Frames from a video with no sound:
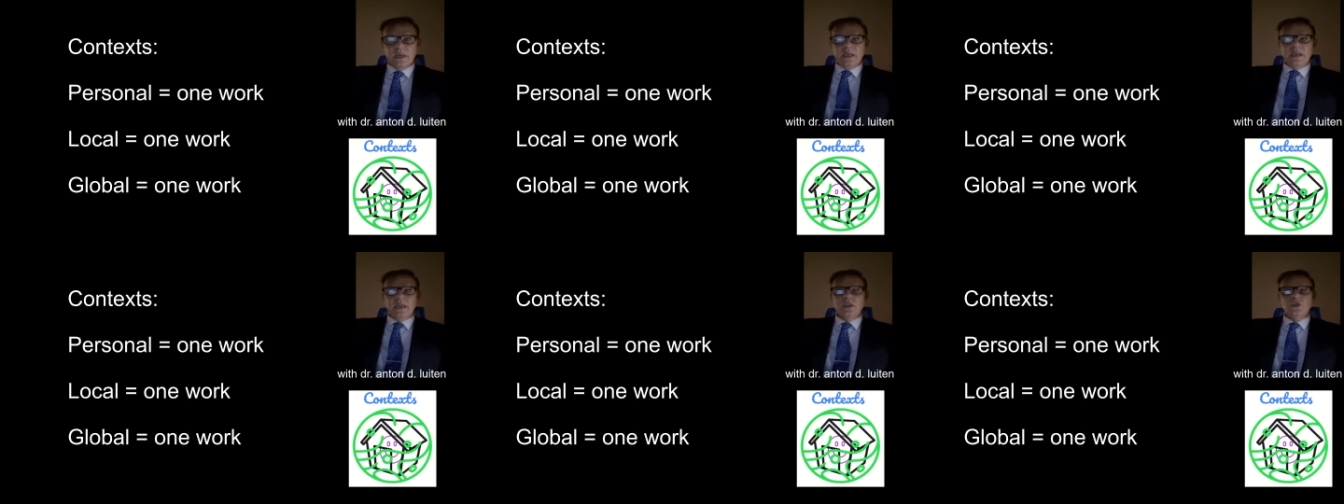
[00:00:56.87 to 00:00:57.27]

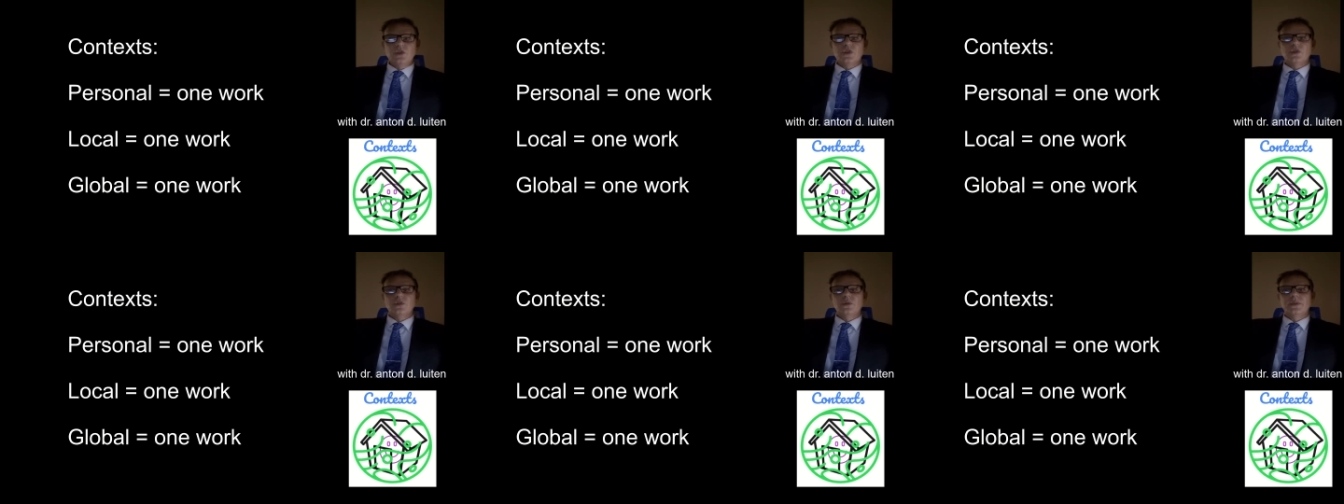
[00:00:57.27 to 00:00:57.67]

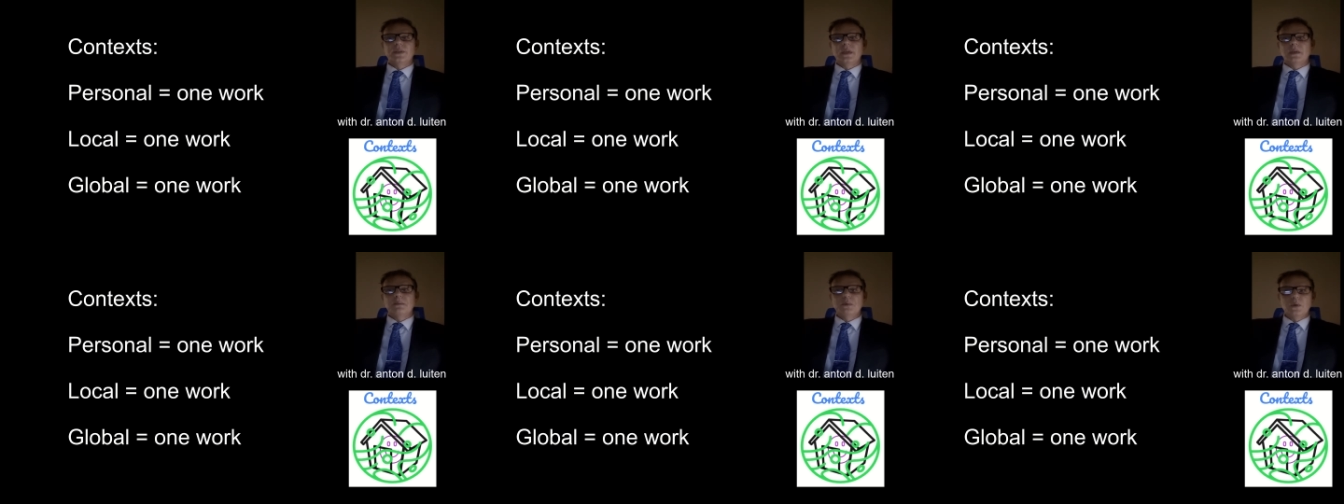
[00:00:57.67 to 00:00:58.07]
into
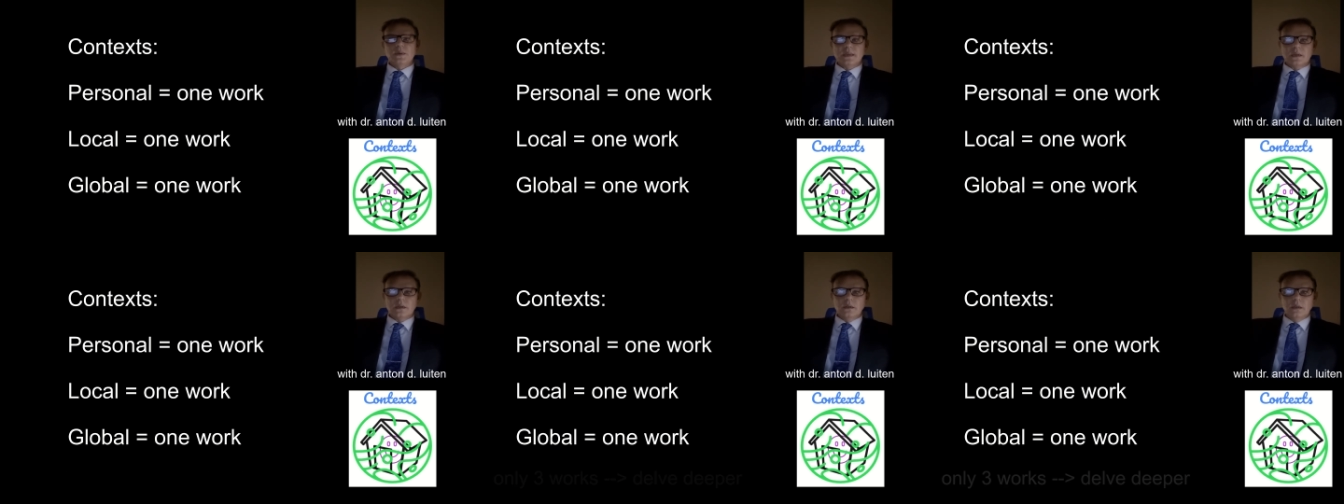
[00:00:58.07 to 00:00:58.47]
the
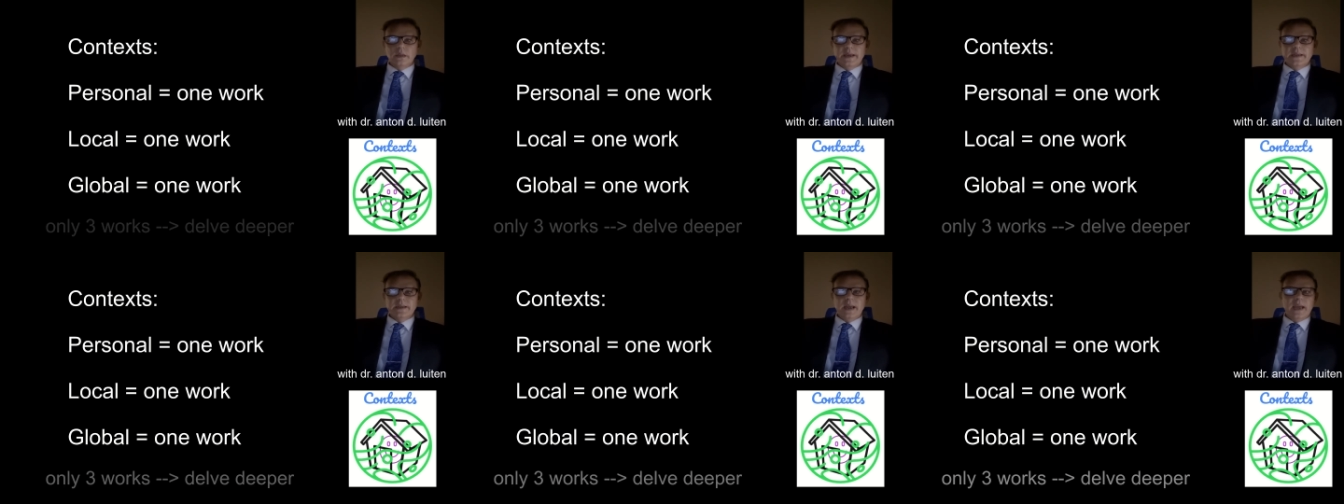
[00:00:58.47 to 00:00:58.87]
musical
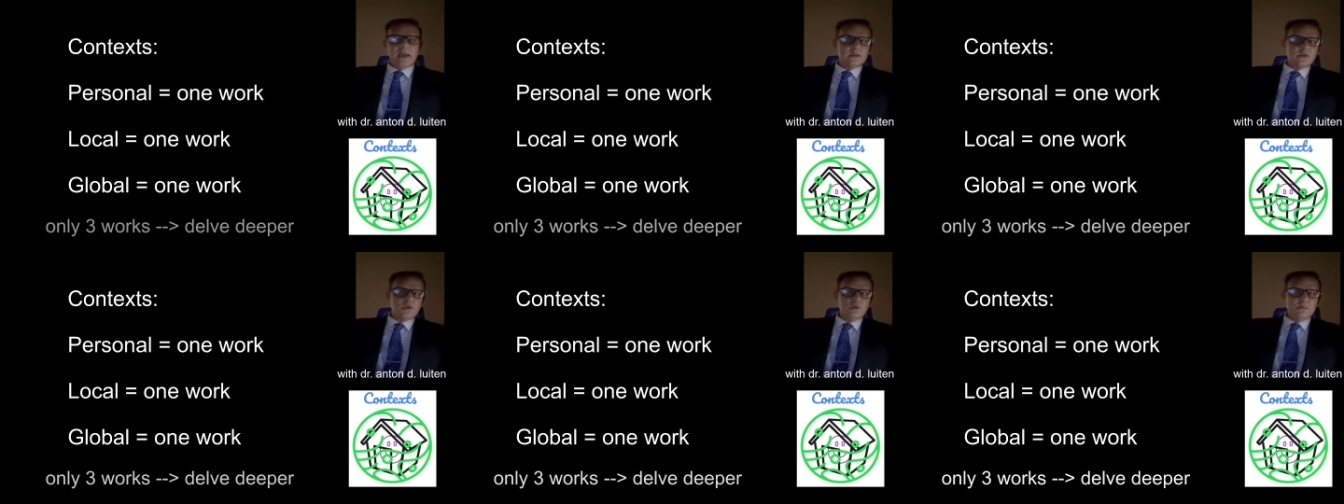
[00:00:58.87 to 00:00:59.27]
and
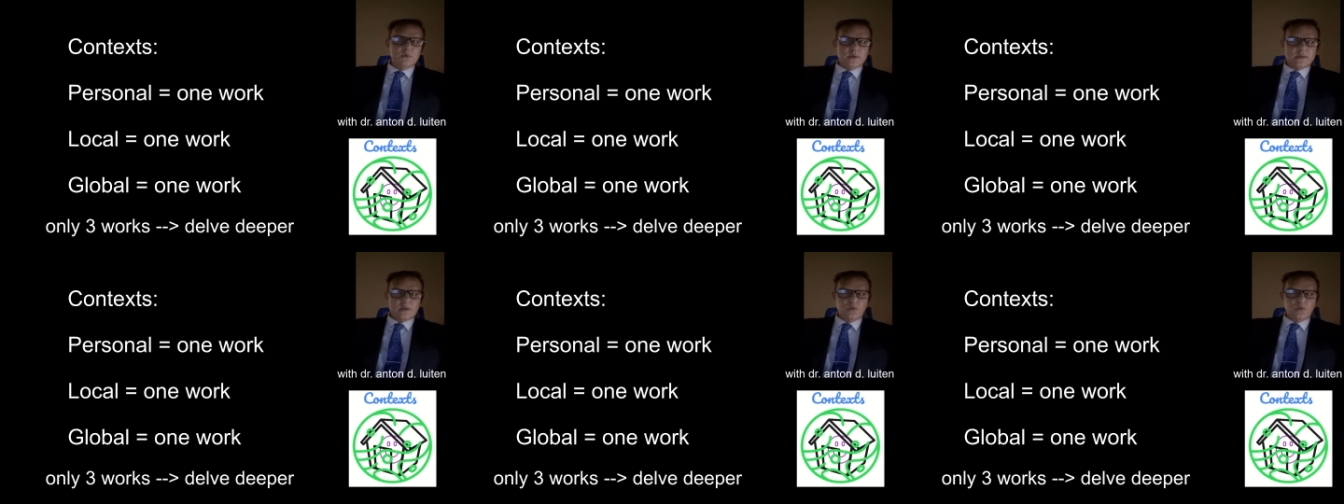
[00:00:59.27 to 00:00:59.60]
extra-musical